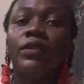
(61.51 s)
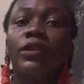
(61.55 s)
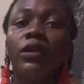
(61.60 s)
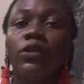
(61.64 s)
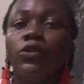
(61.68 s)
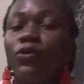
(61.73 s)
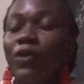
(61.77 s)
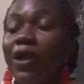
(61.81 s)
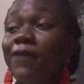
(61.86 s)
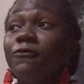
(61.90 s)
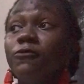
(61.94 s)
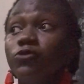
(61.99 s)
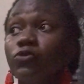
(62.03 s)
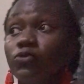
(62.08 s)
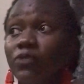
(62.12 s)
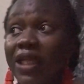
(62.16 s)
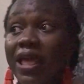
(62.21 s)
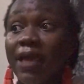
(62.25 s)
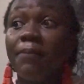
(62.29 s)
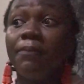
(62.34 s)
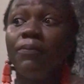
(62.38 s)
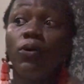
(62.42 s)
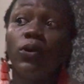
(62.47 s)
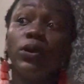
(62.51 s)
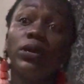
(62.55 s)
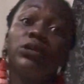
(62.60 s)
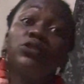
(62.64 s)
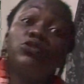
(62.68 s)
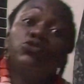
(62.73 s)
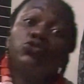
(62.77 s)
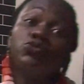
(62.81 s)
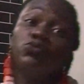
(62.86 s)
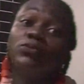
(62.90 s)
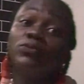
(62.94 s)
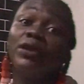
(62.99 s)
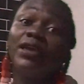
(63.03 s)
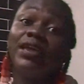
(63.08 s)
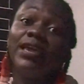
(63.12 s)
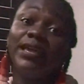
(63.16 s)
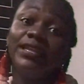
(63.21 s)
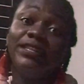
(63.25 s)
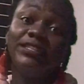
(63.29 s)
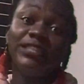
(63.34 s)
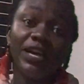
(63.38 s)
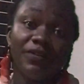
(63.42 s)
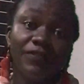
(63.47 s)
you have to like plug it to a
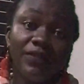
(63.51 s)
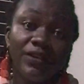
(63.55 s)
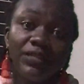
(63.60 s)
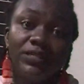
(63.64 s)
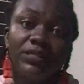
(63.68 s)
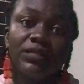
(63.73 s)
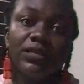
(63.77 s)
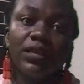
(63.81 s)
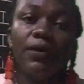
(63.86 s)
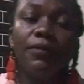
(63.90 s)
direct